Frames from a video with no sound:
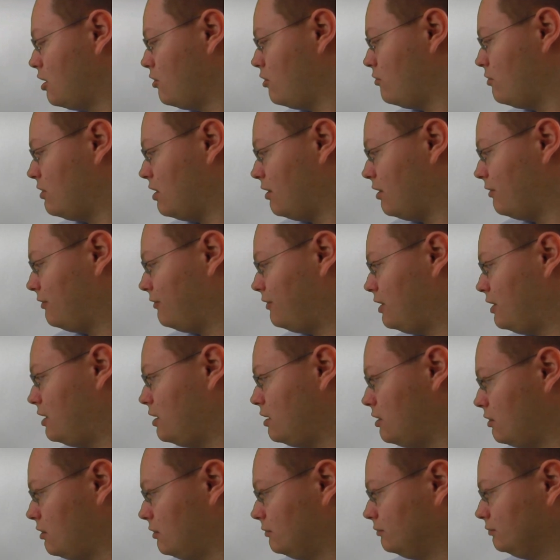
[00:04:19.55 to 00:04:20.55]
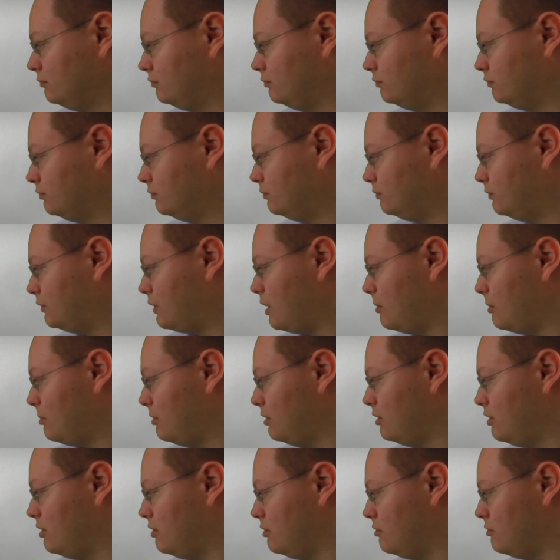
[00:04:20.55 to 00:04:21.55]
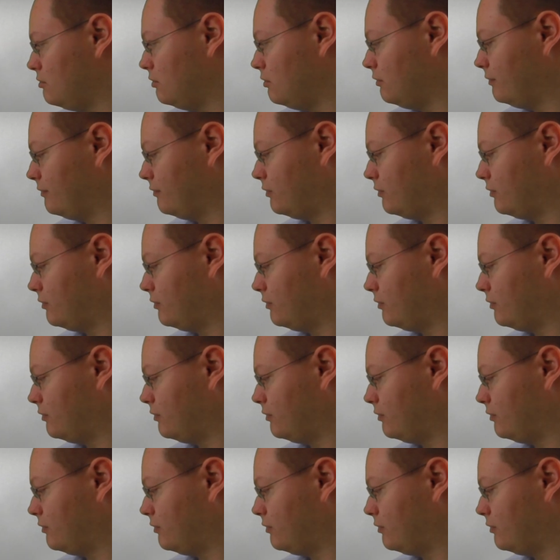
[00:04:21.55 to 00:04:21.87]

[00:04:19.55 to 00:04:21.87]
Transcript: we have here W